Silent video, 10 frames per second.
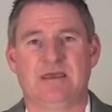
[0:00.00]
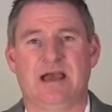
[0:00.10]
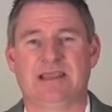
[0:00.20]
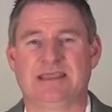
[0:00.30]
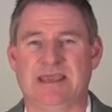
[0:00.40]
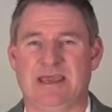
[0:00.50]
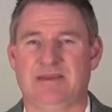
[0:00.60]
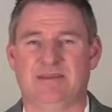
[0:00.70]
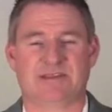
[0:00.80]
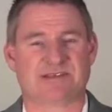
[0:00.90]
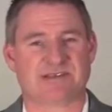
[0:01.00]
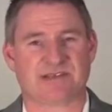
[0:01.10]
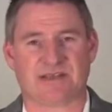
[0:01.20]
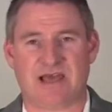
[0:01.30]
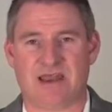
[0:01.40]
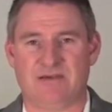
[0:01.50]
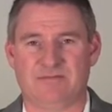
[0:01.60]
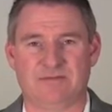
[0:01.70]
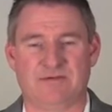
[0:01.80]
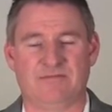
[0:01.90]
Again, this is a lot
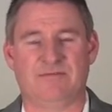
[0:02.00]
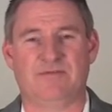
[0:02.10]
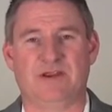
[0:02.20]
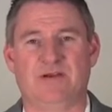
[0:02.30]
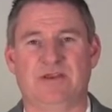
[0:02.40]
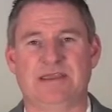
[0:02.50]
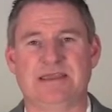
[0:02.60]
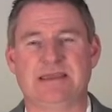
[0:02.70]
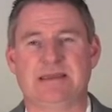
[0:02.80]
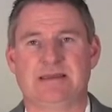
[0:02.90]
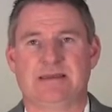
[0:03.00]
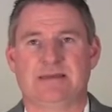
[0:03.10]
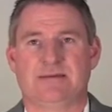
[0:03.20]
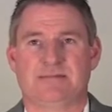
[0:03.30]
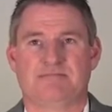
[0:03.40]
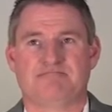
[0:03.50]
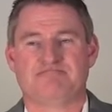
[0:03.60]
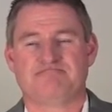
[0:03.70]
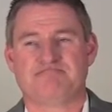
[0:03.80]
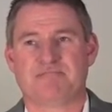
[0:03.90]
of very
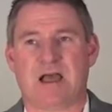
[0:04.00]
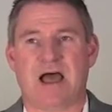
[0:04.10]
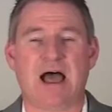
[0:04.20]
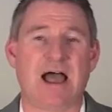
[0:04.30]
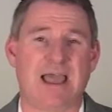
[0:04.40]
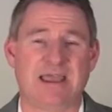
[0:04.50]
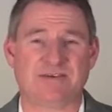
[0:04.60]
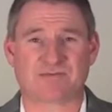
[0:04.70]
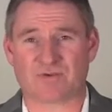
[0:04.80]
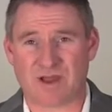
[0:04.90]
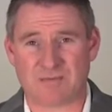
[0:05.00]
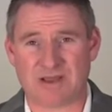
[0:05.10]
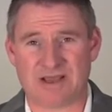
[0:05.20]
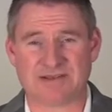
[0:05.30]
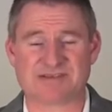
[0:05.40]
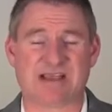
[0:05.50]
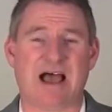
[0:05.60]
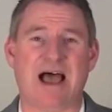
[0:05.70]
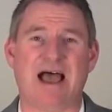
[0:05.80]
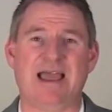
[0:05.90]
high drama,
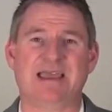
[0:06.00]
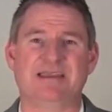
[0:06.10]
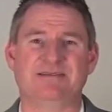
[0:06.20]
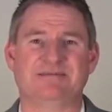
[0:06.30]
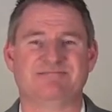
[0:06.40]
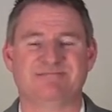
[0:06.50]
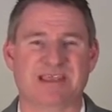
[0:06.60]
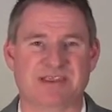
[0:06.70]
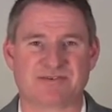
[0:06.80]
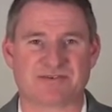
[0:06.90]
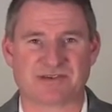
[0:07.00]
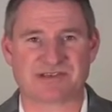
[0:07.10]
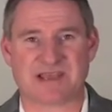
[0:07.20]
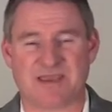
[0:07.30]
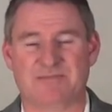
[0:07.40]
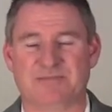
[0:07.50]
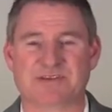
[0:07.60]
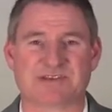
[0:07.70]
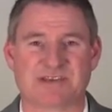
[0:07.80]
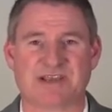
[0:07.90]
high dangerous type
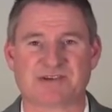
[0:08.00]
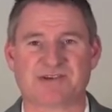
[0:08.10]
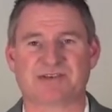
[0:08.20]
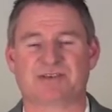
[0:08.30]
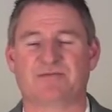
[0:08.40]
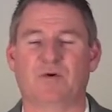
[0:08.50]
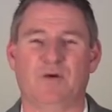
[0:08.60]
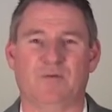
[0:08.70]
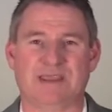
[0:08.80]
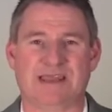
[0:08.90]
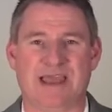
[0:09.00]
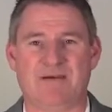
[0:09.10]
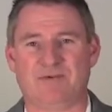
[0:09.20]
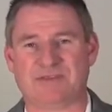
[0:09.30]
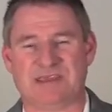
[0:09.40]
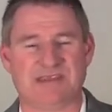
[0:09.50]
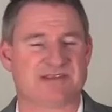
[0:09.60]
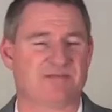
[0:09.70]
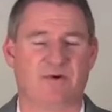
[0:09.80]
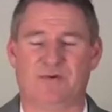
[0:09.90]
discussions of what we can have with kids
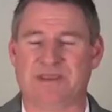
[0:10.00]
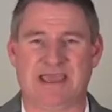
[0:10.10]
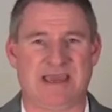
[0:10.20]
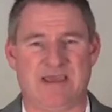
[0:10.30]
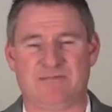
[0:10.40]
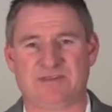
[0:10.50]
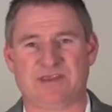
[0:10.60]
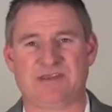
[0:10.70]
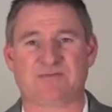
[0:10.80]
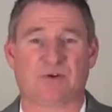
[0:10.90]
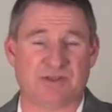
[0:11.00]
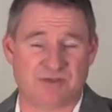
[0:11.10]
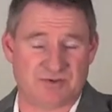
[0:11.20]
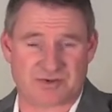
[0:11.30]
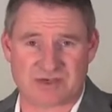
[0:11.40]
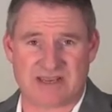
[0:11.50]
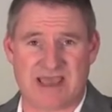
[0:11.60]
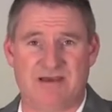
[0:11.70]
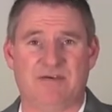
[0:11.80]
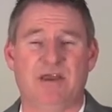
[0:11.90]
and what we can't have with kids, what you should
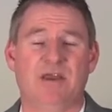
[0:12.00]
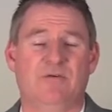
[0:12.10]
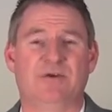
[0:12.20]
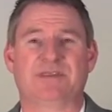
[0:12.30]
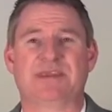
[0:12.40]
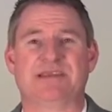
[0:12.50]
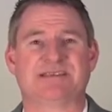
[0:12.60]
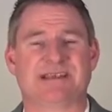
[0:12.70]
have with kids.